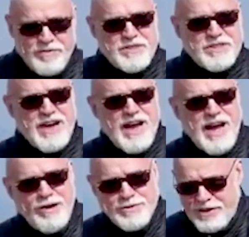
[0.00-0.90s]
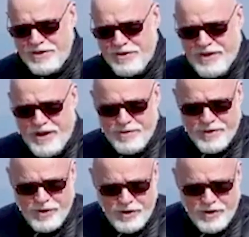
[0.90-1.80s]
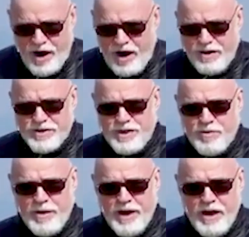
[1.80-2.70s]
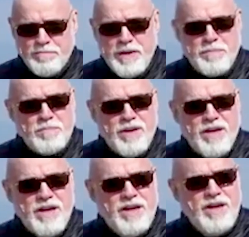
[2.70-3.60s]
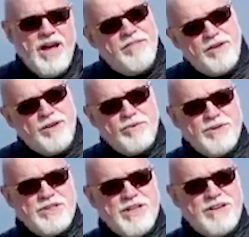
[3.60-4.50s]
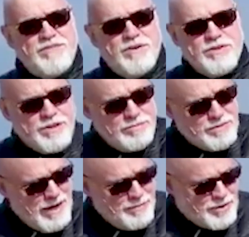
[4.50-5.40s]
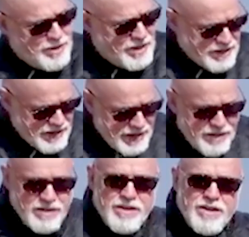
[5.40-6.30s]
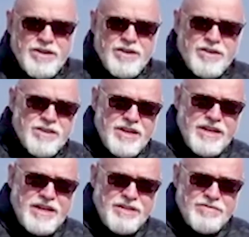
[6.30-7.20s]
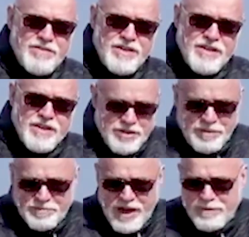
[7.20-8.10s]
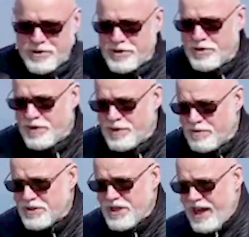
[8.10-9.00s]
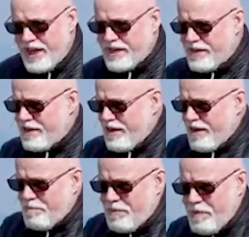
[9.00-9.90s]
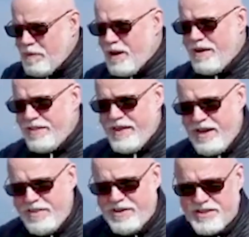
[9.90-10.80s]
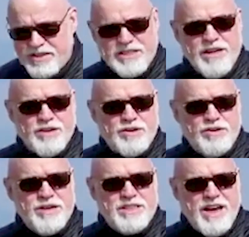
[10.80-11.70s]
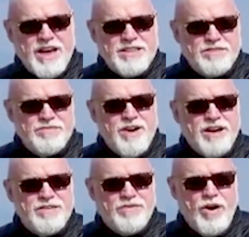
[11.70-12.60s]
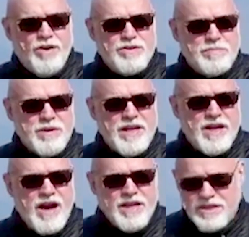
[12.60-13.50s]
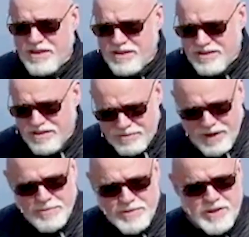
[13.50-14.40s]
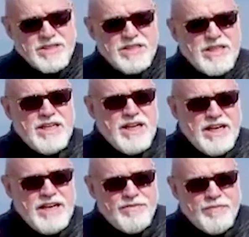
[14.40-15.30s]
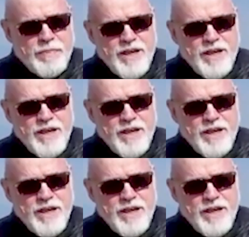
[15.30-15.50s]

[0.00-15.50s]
you visit a house and you're there with a good heart and you want to help people and they don't receive you. Sometimes you just need to leave. Sometimes you're doing a crusade and people aren't there. They're just there to criticize and find fault and play gotcha. And sometimes you just need to leave.